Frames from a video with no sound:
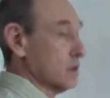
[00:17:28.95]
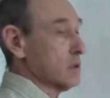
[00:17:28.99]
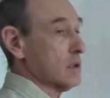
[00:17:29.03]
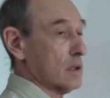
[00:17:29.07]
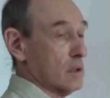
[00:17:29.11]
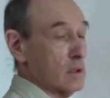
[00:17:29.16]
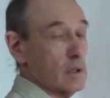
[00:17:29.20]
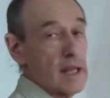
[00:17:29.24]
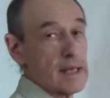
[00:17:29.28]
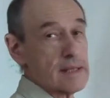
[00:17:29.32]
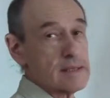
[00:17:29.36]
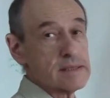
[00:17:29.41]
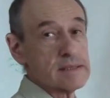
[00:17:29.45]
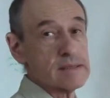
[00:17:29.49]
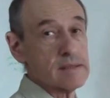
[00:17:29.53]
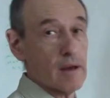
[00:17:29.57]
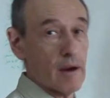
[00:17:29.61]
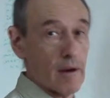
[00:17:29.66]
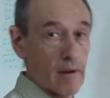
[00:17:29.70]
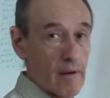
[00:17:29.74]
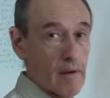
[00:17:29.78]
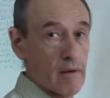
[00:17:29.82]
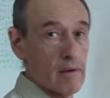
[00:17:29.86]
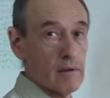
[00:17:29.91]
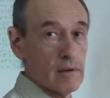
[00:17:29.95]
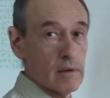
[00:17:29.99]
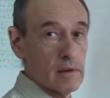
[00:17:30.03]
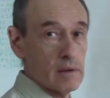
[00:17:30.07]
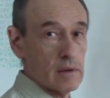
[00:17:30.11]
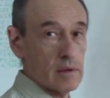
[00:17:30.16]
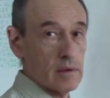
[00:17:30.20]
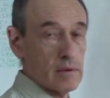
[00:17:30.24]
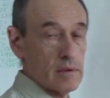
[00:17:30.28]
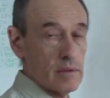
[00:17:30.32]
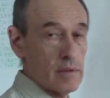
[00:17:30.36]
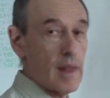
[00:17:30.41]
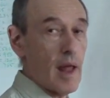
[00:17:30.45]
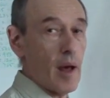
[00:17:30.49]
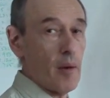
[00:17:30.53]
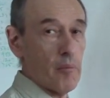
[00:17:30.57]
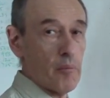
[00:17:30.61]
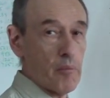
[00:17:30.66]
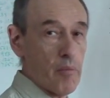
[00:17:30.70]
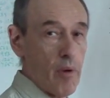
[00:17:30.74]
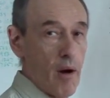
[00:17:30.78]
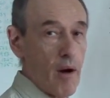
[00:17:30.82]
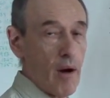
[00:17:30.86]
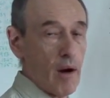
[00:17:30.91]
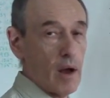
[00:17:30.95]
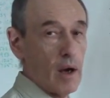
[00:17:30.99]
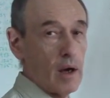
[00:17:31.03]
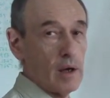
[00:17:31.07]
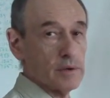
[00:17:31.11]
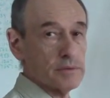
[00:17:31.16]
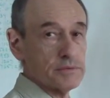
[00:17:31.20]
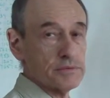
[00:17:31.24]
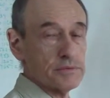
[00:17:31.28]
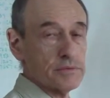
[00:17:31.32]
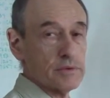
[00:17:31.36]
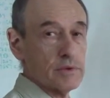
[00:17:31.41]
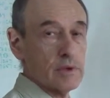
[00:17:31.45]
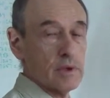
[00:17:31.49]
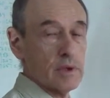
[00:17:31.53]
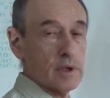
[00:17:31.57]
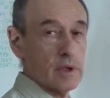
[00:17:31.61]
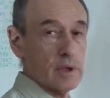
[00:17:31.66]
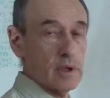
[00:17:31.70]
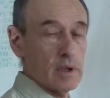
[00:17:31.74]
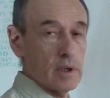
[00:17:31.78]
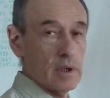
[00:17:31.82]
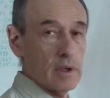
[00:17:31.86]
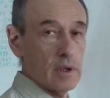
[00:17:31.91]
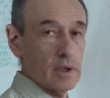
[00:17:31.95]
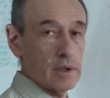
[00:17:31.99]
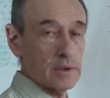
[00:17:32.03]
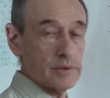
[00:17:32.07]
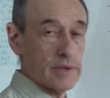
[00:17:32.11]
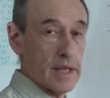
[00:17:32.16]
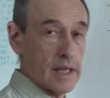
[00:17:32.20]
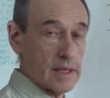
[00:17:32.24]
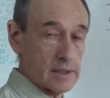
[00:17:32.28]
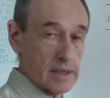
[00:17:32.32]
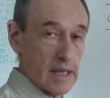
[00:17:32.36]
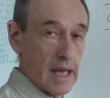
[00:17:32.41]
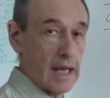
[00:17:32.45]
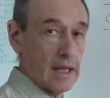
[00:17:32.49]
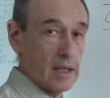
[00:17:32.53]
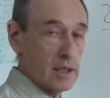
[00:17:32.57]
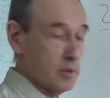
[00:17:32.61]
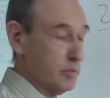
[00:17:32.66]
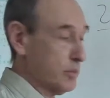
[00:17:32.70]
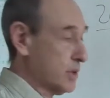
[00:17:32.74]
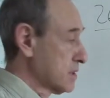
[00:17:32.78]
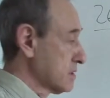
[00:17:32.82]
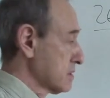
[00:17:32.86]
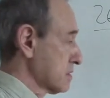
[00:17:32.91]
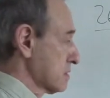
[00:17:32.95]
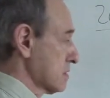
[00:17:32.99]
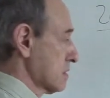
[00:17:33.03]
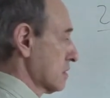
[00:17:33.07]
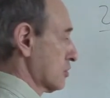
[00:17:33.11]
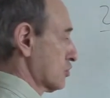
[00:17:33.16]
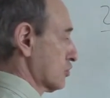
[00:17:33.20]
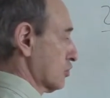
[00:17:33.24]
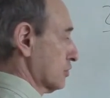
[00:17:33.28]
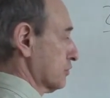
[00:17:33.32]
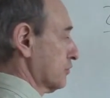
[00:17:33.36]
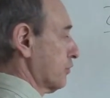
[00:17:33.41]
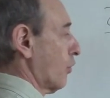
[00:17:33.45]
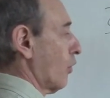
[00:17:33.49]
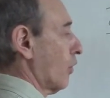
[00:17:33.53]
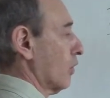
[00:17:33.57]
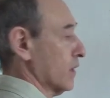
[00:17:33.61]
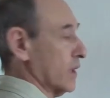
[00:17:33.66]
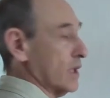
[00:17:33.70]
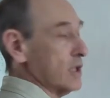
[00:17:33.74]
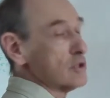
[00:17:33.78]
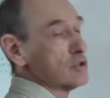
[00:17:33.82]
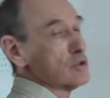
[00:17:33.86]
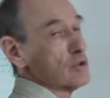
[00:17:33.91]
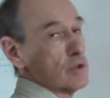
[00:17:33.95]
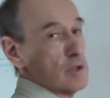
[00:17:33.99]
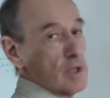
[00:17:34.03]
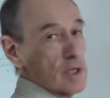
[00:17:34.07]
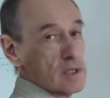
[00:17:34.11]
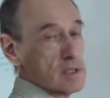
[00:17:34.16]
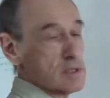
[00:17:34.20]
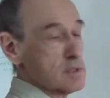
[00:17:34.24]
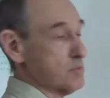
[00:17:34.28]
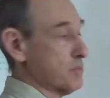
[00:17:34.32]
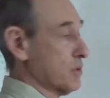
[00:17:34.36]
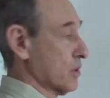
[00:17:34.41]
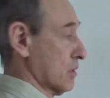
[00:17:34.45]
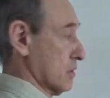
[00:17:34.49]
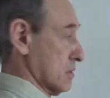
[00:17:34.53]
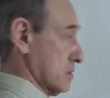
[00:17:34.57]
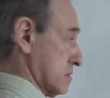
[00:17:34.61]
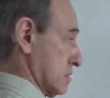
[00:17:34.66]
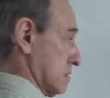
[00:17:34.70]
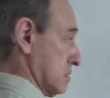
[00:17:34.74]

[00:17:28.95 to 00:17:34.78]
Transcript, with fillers: lesser number of Uh, data elements should fall into this, because,